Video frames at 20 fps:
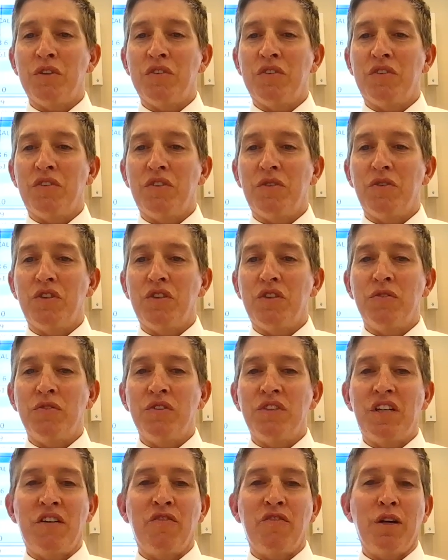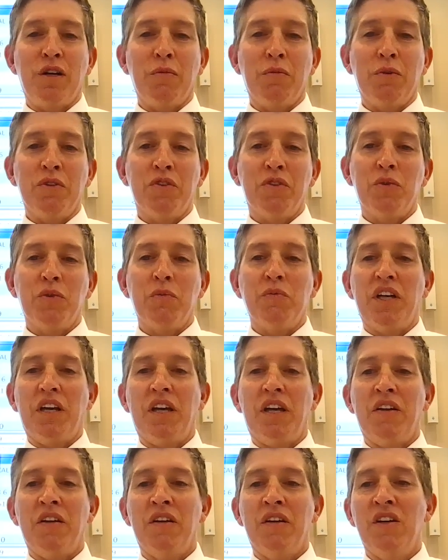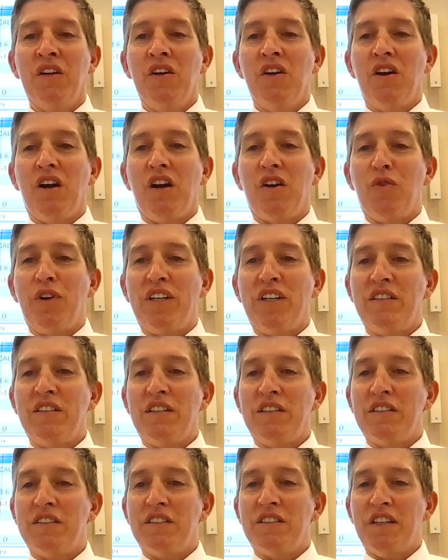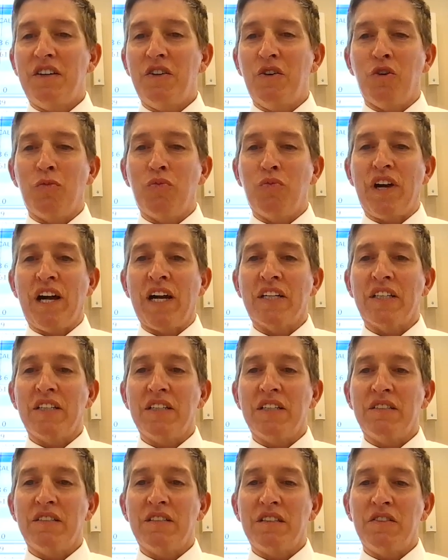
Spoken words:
And so she was never able to obtain a residency or practice.